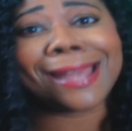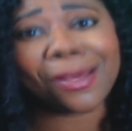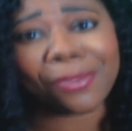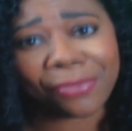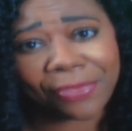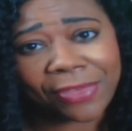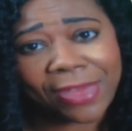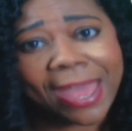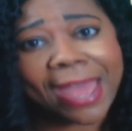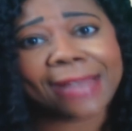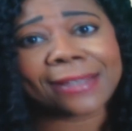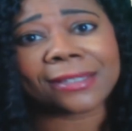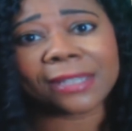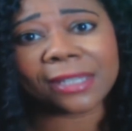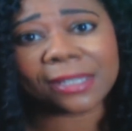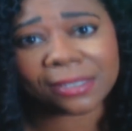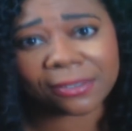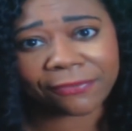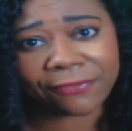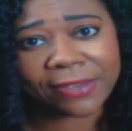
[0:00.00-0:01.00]
that
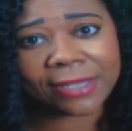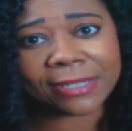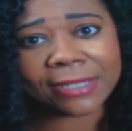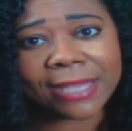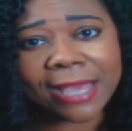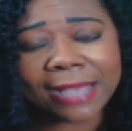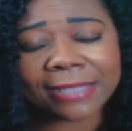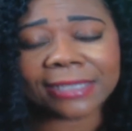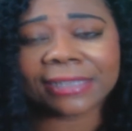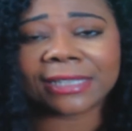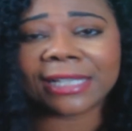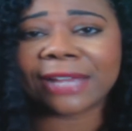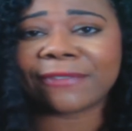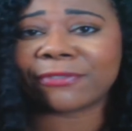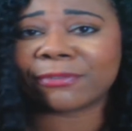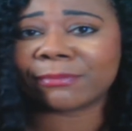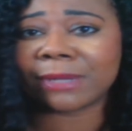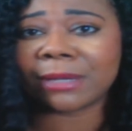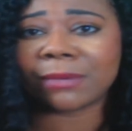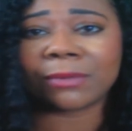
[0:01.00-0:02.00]
is a fantastic day
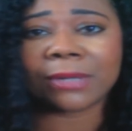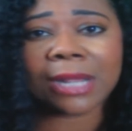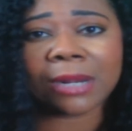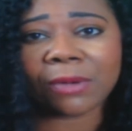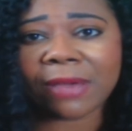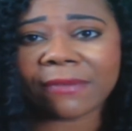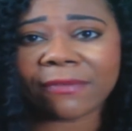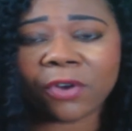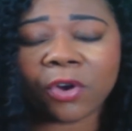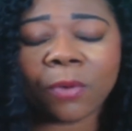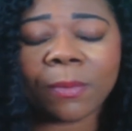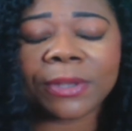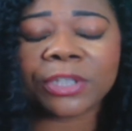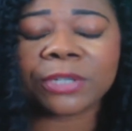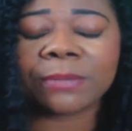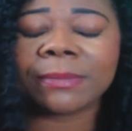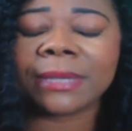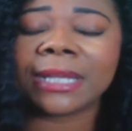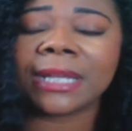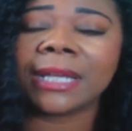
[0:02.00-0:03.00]
for me when I don't have a whole bunch
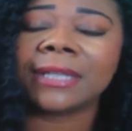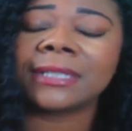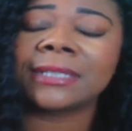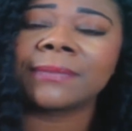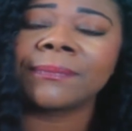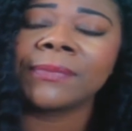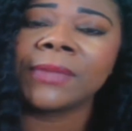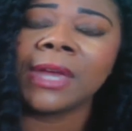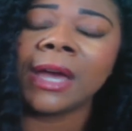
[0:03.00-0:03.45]
of meetings.